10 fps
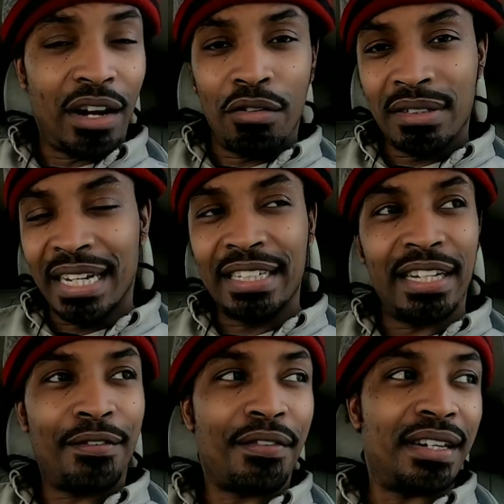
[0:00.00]
Only thing
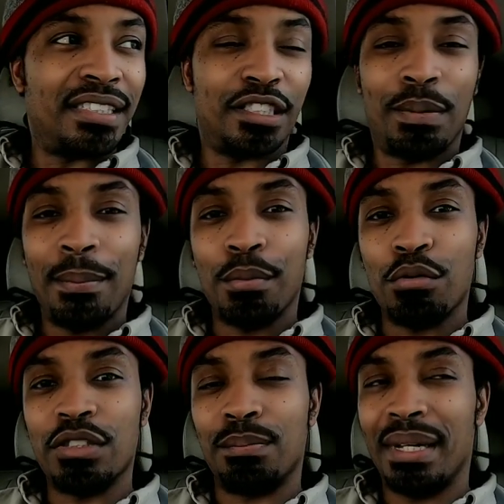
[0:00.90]
different is is people
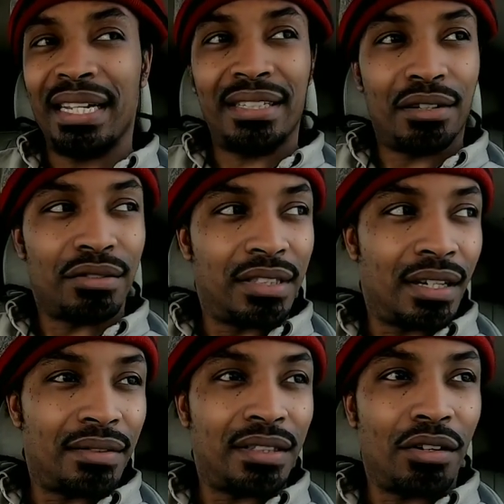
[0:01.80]
was bidding on
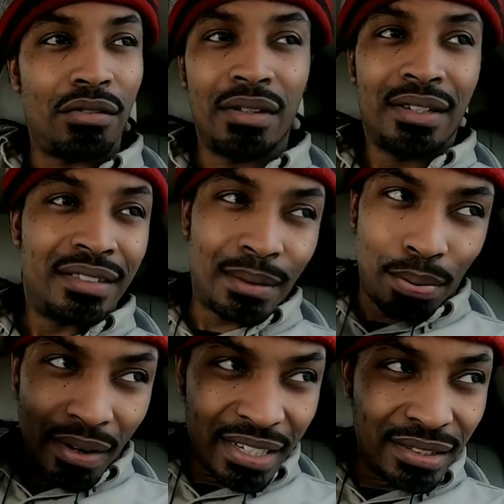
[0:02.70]
stuff. So the
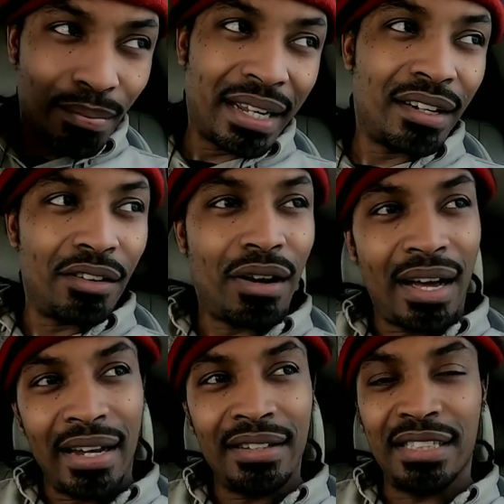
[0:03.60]
price might go
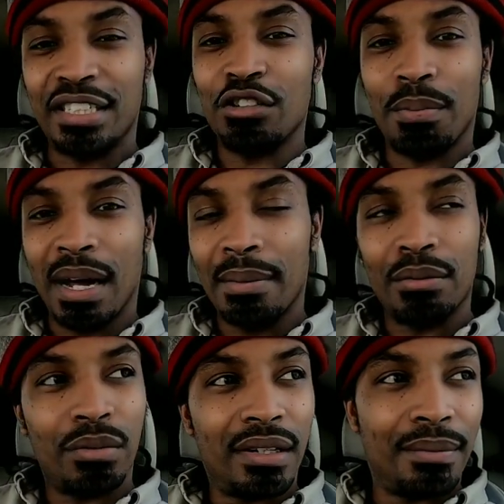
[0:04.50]
higher than you
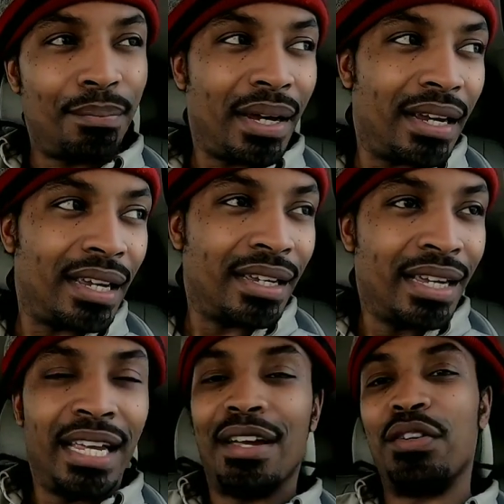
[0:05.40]
probably would pay
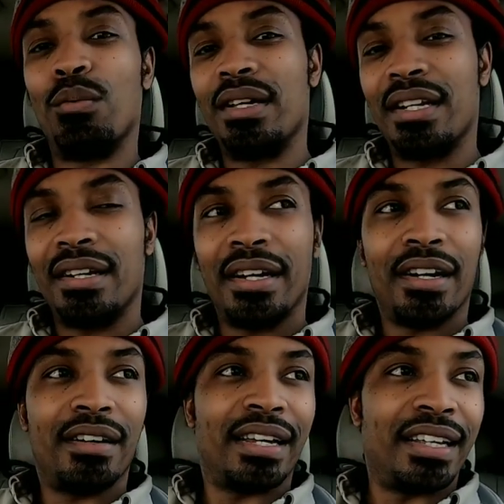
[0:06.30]
if you went in
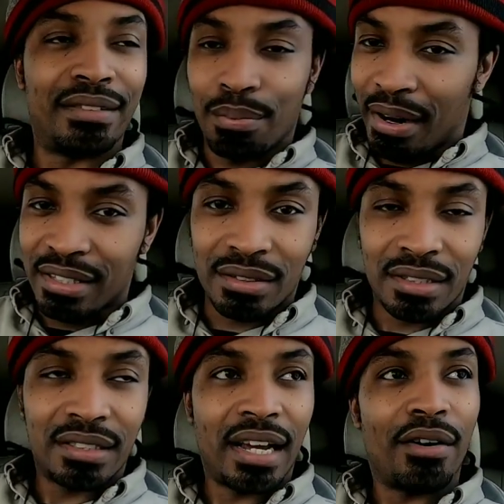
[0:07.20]
there and
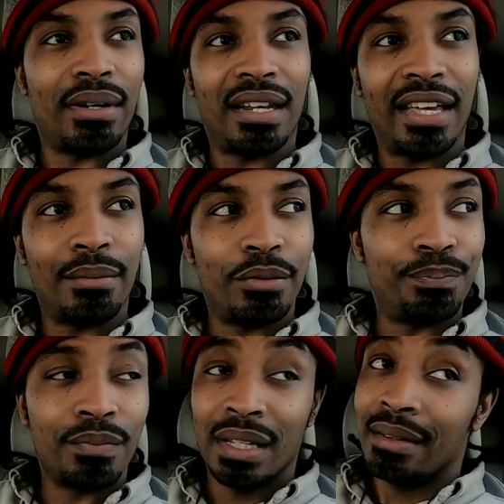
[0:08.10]
prices is already labeled.
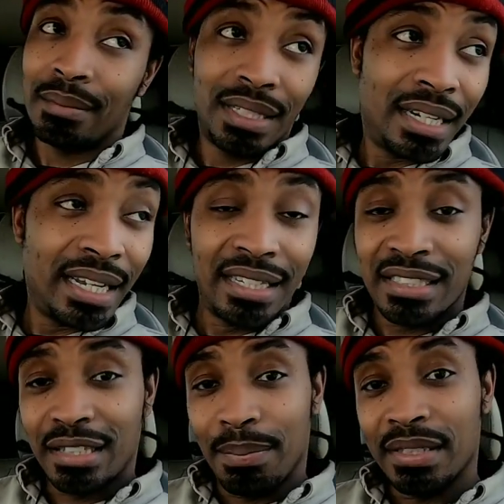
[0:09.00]
Then again, it
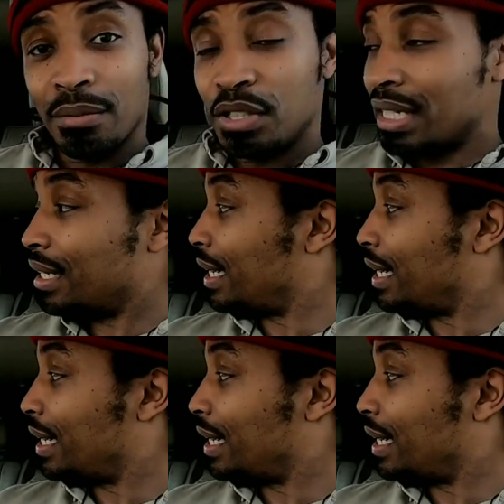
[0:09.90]
just depends on what you get.